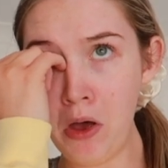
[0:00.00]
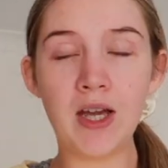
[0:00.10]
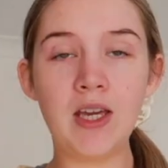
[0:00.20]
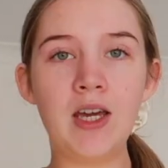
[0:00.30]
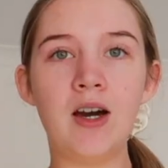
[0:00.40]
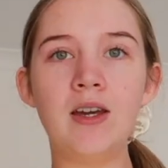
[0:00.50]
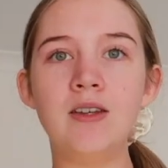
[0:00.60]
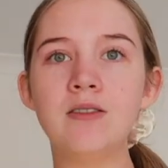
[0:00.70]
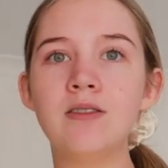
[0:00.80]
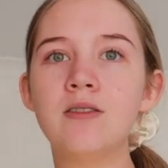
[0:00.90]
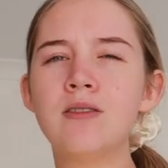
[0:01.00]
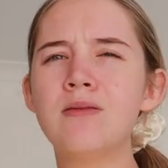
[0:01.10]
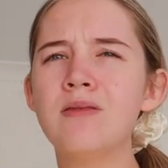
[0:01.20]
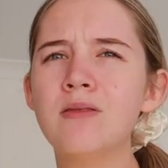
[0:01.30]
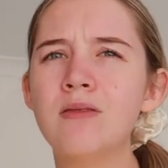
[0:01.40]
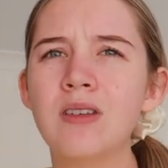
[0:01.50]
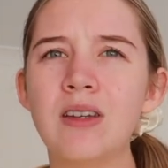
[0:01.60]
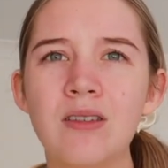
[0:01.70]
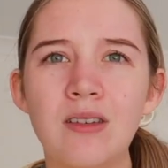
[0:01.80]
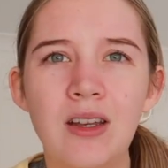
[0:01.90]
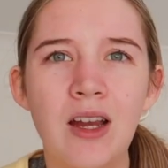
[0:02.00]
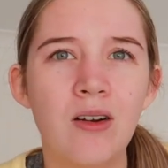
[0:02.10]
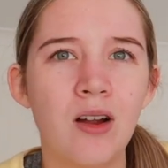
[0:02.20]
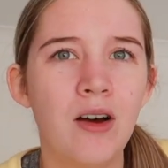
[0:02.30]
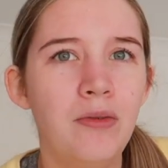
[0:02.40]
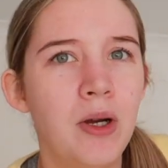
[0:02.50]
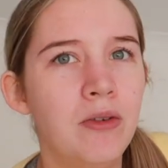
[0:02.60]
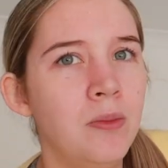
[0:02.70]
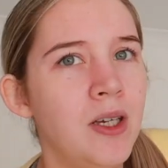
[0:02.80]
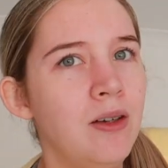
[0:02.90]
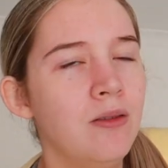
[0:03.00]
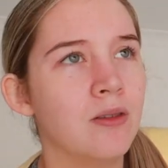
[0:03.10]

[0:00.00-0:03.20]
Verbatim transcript: IKEA is like an hour and a half away from me,